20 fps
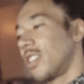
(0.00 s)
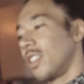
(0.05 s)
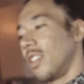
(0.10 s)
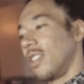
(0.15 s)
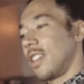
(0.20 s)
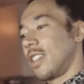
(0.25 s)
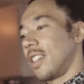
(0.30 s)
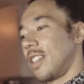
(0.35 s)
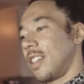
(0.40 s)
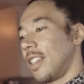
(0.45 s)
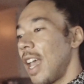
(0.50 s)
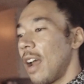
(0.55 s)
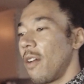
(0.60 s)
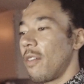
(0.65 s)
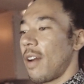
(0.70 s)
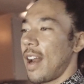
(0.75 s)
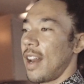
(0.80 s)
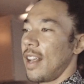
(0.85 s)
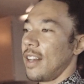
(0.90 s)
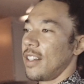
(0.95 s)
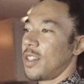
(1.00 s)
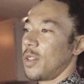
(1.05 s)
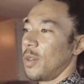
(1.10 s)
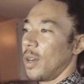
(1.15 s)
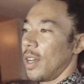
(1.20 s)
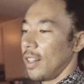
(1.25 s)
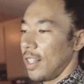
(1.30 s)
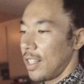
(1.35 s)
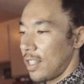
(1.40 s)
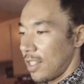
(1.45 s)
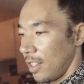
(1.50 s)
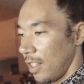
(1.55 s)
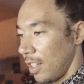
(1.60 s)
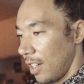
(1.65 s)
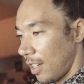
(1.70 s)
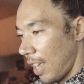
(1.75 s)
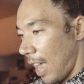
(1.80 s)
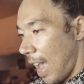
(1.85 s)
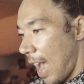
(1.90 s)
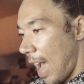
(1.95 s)
So let's get right into it. Let's
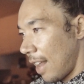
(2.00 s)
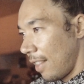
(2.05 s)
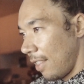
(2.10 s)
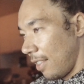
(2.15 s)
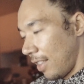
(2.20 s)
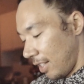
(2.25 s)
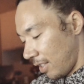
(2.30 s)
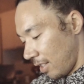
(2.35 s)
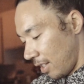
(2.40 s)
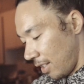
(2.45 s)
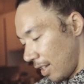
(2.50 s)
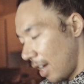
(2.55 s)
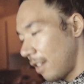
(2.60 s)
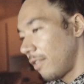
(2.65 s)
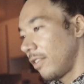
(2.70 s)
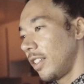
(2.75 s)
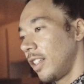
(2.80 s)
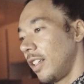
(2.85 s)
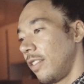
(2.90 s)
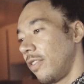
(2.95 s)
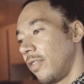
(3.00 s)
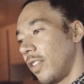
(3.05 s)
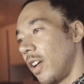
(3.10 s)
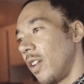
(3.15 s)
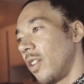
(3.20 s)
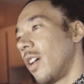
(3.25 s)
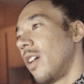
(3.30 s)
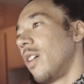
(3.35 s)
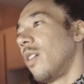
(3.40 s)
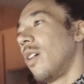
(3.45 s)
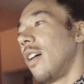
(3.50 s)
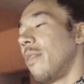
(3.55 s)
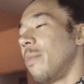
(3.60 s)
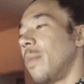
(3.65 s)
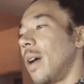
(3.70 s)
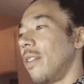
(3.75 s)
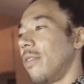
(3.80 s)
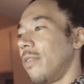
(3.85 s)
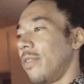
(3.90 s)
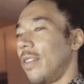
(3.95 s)
look at this lovely photo
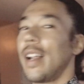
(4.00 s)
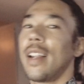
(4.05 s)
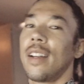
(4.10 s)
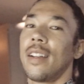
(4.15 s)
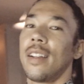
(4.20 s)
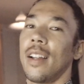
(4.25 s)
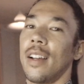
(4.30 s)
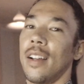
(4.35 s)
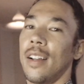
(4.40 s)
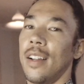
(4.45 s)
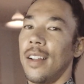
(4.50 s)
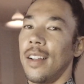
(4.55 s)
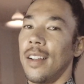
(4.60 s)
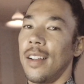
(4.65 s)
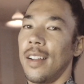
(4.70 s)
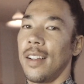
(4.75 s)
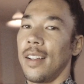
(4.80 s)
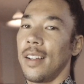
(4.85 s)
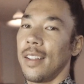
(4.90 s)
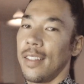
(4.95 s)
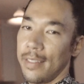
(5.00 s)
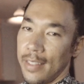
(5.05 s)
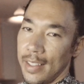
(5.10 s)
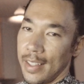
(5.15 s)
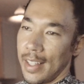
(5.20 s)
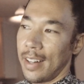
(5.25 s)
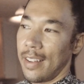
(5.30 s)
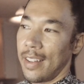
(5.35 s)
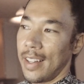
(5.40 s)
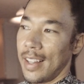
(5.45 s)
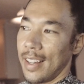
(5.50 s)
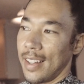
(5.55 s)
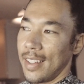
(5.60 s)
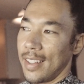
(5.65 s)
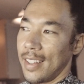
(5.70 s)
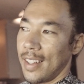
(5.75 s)
of my friend, Valeria.